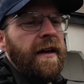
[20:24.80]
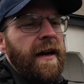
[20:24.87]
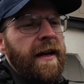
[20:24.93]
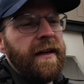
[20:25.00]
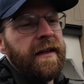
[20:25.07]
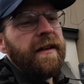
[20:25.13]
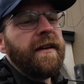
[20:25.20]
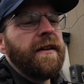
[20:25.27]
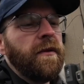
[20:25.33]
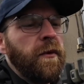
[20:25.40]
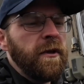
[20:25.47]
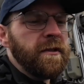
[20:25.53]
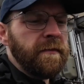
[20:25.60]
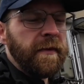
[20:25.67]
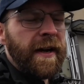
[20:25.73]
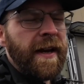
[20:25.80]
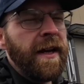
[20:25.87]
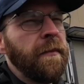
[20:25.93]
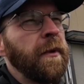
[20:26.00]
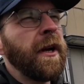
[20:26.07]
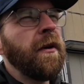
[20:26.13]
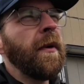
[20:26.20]
and it wasn't
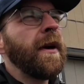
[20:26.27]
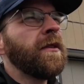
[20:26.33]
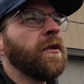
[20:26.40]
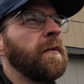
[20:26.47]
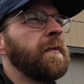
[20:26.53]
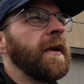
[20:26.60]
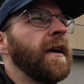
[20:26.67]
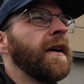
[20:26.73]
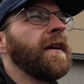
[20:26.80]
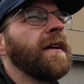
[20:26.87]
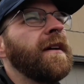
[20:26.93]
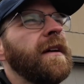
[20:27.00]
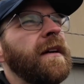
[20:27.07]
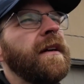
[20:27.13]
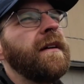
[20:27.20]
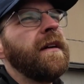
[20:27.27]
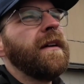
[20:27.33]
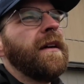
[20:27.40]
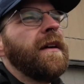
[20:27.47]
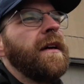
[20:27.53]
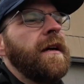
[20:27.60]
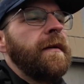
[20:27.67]
raining when I went up there,
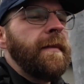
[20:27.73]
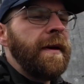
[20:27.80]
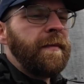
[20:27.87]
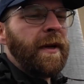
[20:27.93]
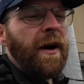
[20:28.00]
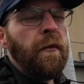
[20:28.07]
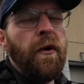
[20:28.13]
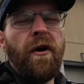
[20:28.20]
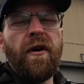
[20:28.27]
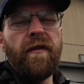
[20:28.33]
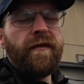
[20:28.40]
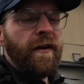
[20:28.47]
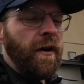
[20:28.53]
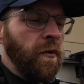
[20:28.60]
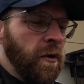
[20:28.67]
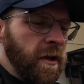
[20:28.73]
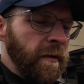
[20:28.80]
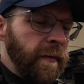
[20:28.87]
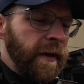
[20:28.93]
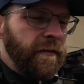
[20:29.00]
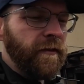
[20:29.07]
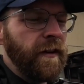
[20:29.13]
maybe that waterfall wouldn't
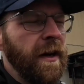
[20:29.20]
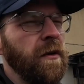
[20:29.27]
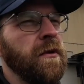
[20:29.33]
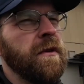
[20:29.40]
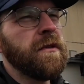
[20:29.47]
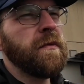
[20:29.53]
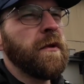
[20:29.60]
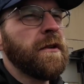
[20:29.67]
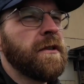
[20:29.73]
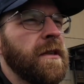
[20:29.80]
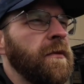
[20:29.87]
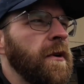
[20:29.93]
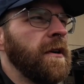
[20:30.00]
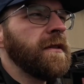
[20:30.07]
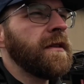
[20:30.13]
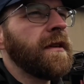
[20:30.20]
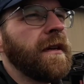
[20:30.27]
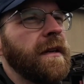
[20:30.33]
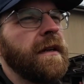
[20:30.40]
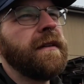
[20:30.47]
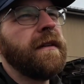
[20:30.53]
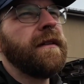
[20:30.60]
have been flowing as much as it was.
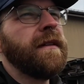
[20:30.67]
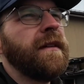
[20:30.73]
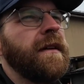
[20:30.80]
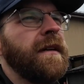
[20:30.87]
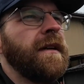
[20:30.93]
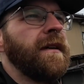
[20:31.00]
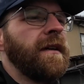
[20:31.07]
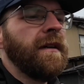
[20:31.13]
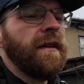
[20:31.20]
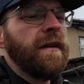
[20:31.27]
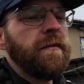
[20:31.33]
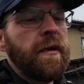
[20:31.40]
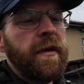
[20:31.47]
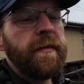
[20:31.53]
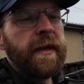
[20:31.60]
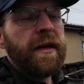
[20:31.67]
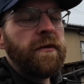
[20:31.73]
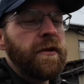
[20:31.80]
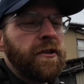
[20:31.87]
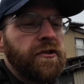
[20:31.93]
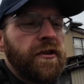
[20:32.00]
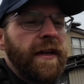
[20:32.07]
Probably been
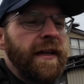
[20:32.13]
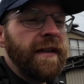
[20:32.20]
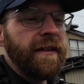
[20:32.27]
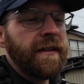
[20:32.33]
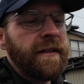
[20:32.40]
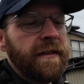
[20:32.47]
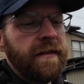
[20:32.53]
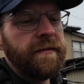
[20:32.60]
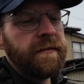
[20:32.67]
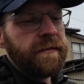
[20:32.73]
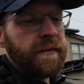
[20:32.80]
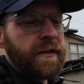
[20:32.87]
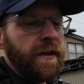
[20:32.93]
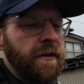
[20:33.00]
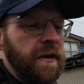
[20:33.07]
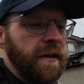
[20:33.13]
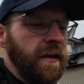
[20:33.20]
only trickling. So,